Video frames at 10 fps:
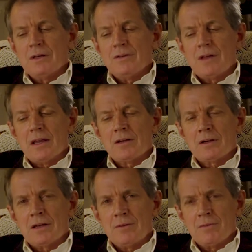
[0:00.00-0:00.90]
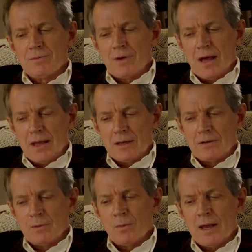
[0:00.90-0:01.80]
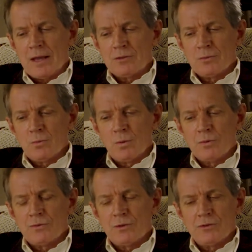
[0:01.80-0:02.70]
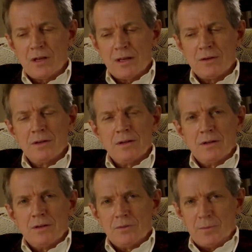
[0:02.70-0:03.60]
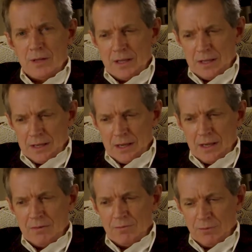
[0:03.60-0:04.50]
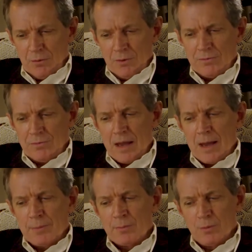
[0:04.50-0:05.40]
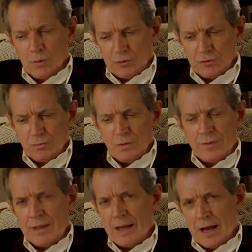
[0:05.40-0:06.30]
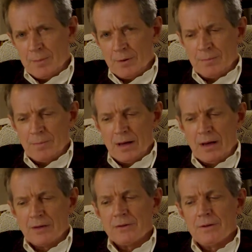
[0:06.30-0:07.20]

delicately refined away towards the chin to be in full and fair proportion with the upper part.